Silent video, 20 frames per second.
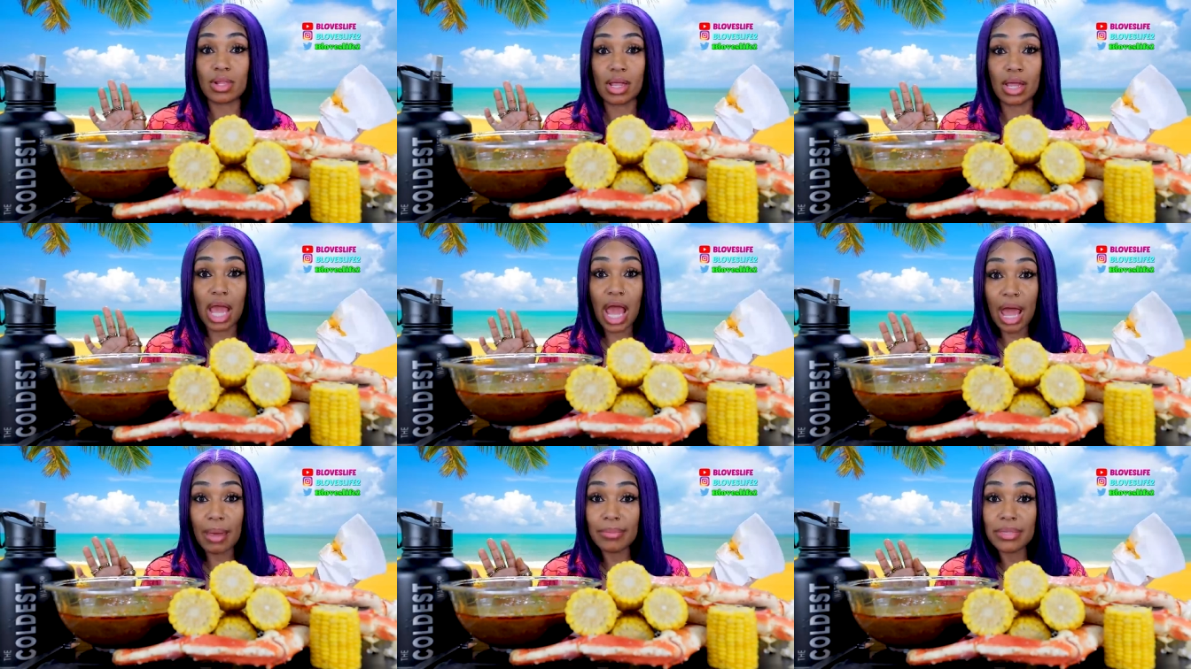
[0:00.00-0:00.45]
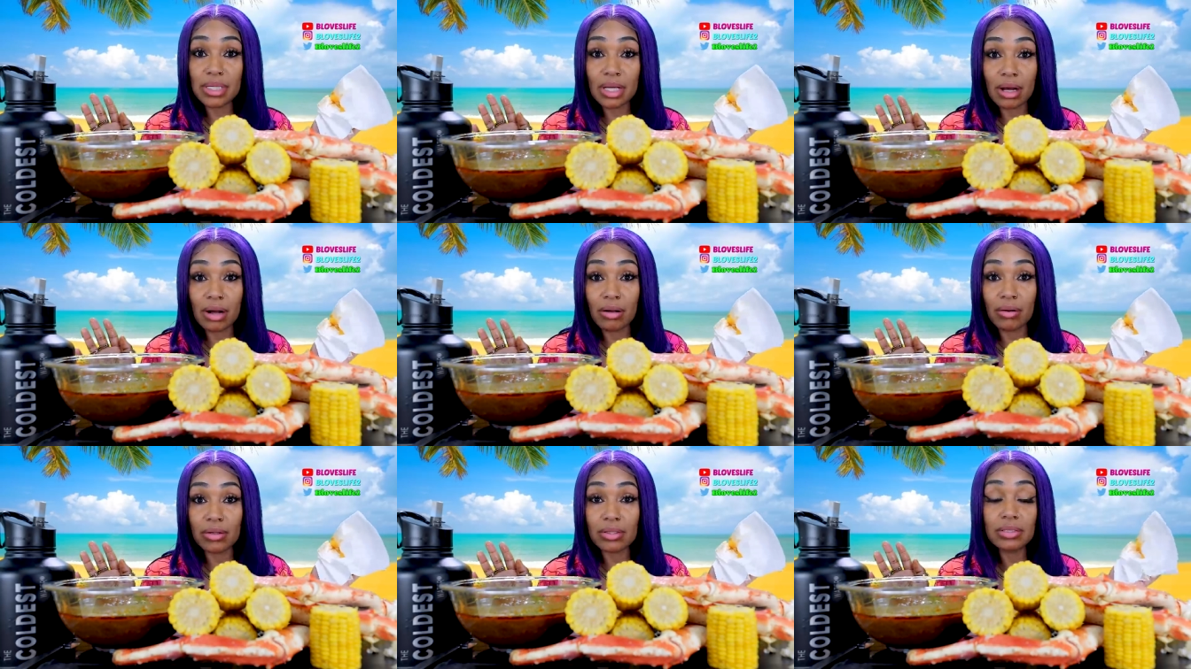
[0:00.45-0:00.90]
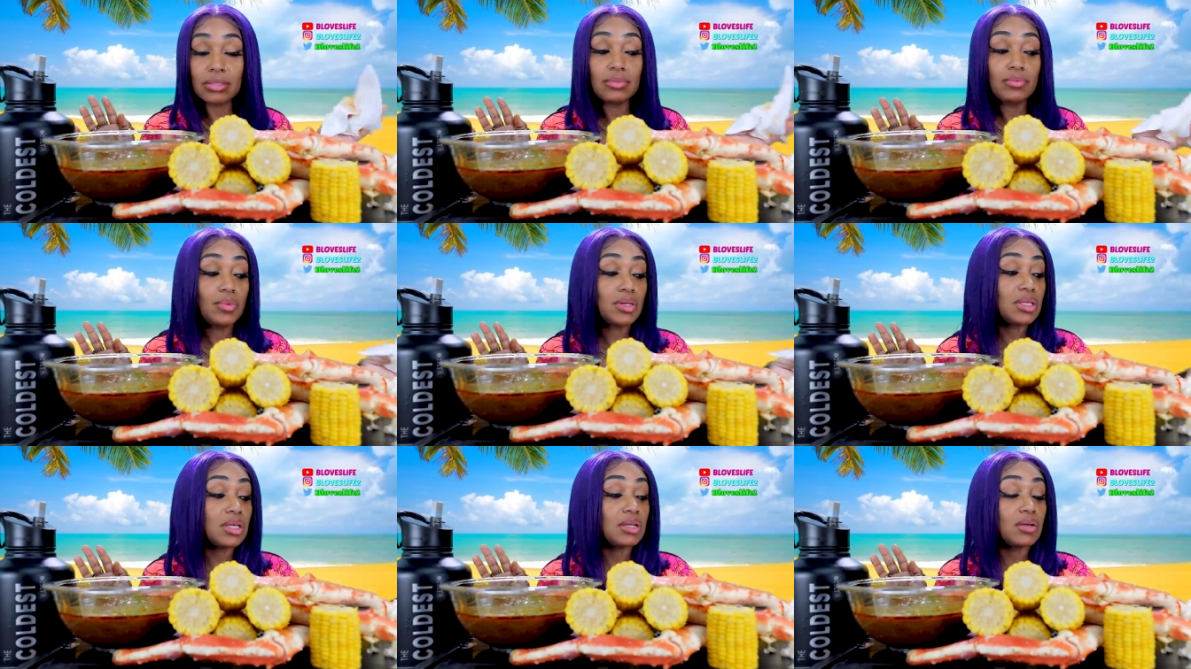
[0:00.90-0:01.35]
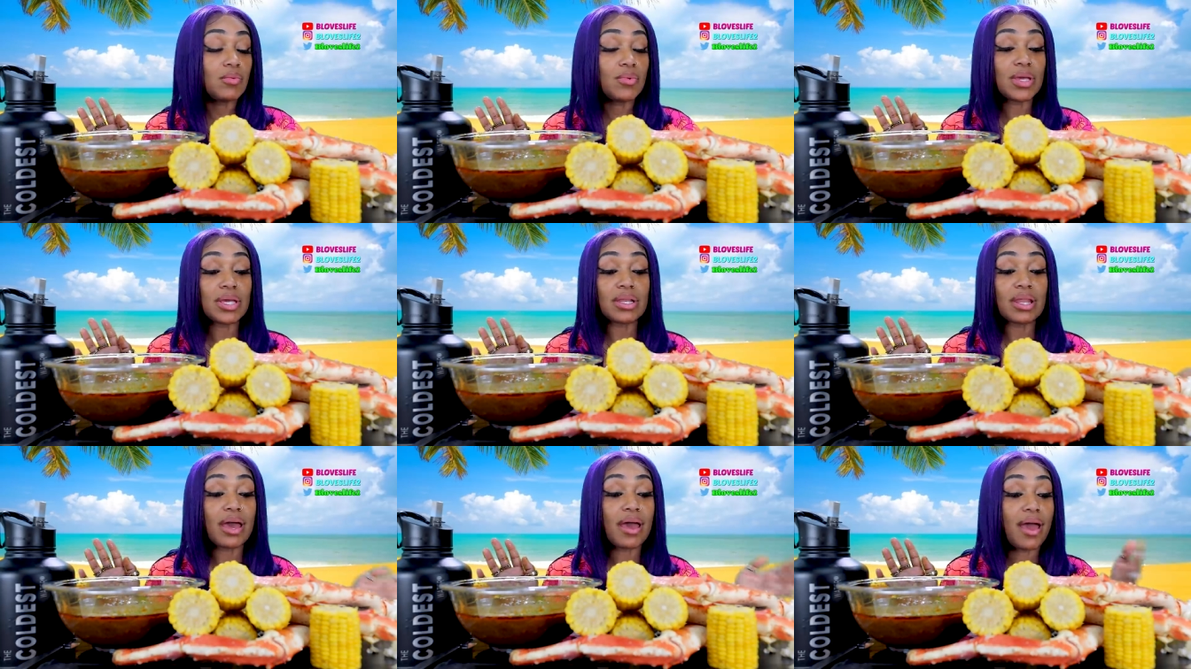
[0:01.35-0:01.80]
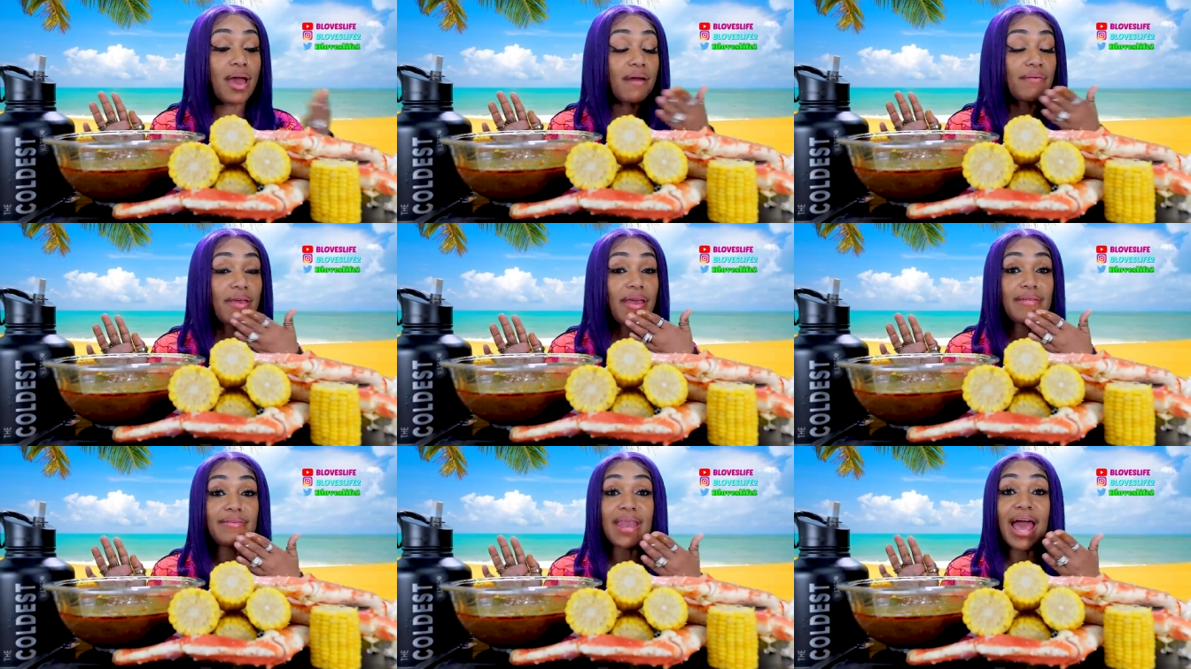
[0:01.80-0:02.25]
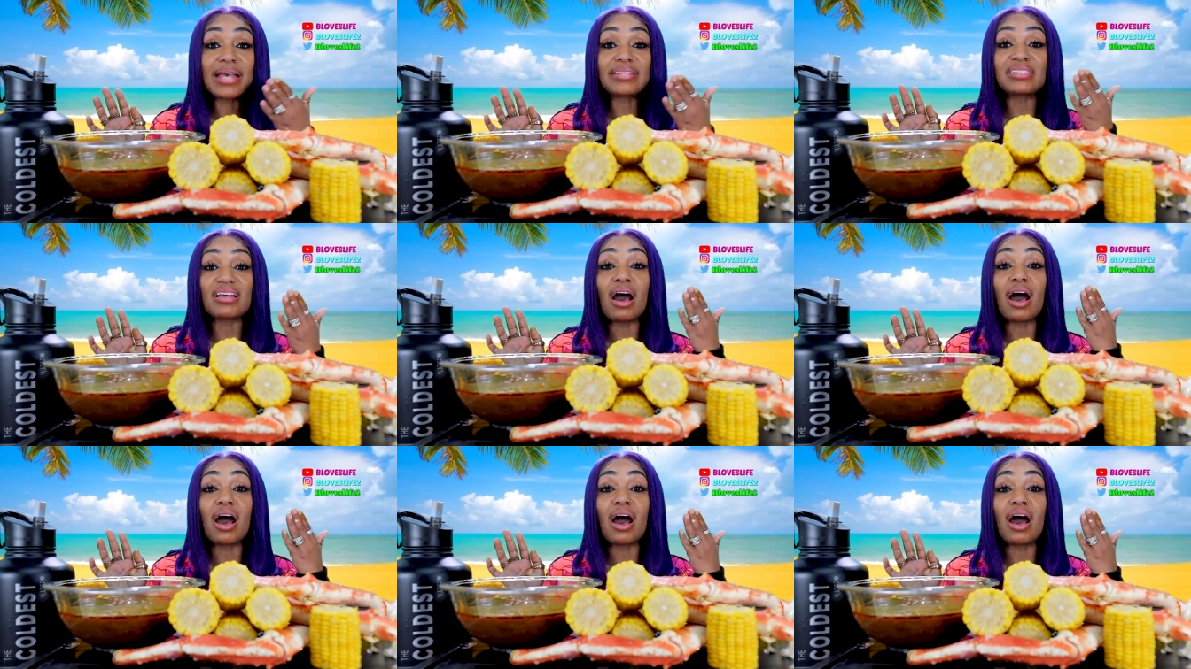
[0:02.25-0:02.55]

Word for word: cameos within a week and a half and that's